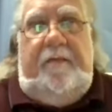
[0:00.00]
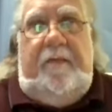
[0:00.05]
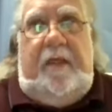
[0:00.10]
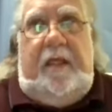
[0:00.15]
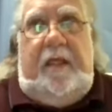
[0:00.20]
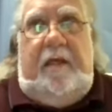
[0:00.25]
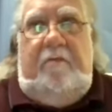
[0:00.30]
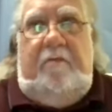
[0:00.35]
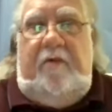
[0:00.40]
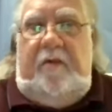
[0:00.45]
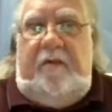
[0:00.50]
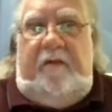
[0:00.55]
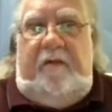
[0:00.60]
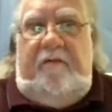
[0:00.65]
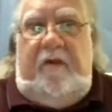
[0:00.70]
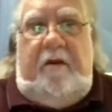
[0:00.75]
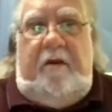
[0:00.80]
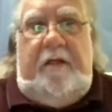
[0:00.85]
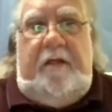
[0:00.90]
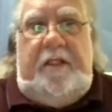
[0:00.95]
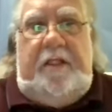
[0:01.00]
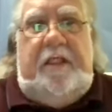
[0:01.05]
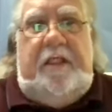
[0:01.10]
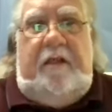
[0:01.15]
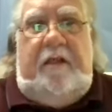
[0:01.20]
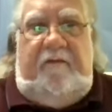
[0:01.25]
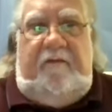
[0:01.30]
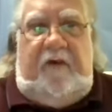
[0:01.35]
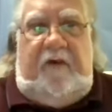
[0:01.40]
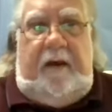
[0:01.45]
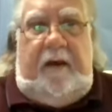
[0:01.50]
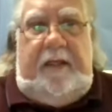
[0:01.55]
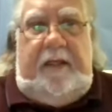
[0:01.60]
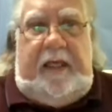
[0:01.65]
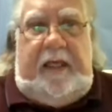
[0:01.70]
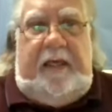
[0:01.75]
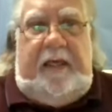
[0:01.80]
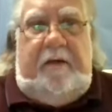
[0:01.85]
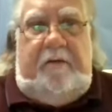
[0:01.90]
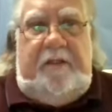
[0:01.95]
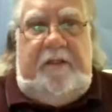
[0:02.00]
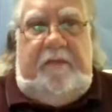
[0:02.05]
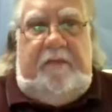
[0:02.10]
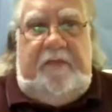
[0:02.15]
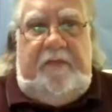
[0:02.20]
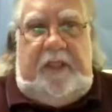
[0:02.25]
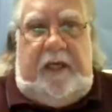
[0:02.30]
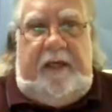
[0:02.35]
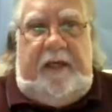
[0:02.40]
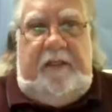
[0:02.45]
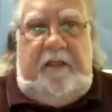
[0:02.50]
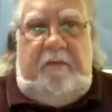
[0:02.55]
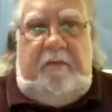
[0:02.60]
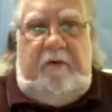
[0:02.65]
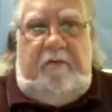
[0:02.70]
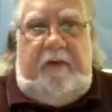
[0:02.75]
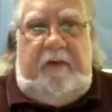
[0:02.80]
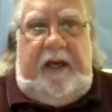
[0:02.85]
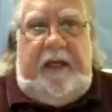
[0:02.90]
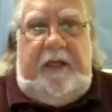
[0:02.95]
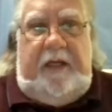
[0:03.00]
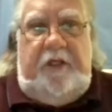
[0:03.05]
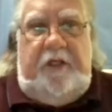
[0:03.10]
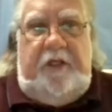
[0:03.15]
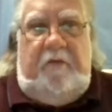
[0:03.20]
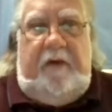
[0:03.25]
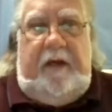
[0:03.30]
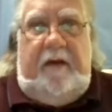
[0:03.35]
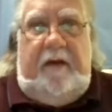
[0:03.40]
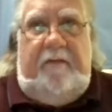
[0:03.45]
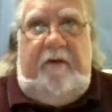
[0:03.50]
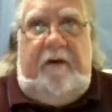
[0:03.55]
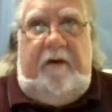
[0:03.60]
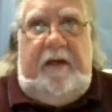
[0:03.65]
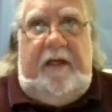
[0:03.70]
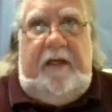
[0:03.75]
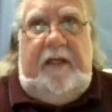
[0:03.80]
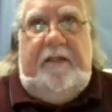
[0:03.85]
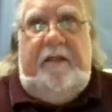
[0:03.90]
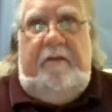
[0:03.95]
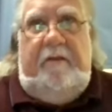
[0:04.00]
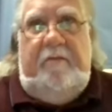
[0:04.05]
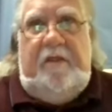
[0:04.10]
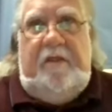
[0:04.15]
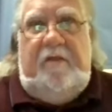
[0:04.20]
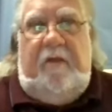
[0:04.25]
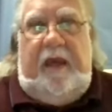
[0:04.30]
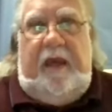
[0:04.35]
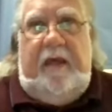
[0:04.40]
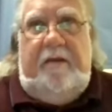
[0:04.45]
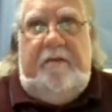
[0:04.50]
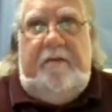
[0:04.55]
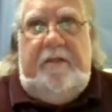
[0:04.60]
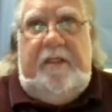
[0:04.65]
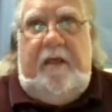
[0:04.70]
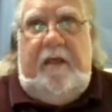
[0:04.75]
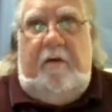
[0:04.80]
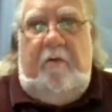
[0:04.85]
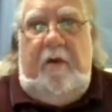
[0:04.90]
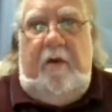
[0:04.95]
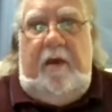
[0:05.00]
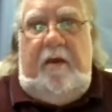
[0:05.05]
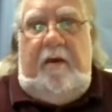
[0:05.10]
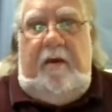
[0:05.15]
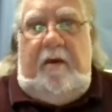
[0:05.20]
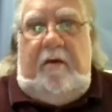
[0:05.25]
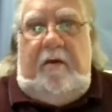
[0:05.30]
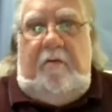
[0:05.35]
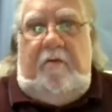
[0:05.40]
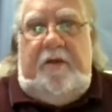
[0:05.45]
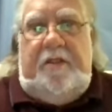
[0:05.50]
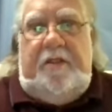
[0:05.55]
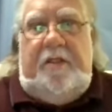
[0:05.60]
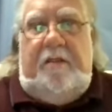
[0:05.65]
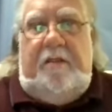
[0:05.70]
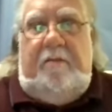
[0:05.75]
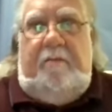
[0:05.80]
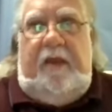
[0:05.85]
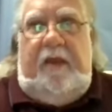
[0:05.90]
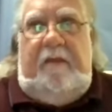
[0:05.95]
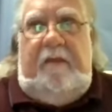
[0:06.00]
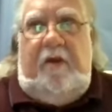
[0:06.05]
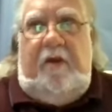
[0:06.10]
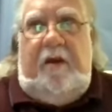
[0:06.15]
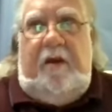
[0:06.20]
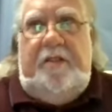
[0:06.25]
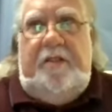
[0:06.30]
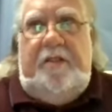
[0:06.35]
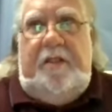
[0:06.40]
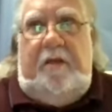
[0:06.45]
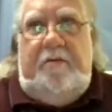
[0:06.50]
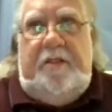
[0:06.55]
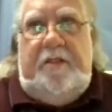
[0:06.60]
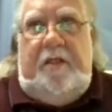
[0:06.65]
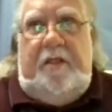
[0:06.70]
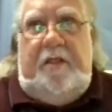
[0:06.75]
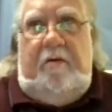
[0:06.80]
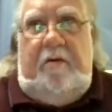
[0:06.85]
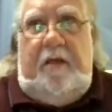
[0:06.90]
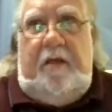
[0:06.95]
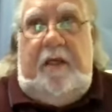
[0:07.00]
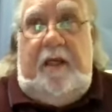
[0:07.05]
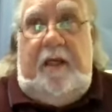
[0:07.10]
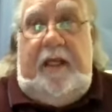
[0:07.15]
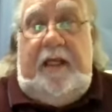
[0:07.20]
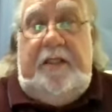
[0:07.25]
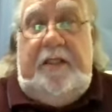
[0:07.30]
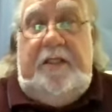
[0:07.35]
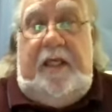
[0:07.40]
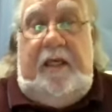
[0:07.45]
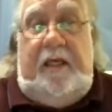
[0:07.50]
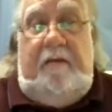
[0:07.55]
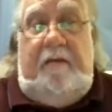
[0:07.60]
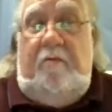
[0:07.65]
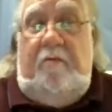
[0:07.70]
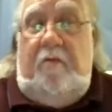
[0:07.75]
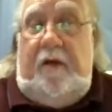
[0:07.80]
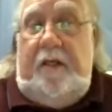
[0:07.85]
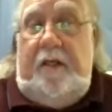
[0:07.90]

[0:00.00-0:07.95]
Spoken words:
It would have been very easy to find that or some sizable wreckage or whatever, and nothing was found. So where people are so certain, and like I say, even one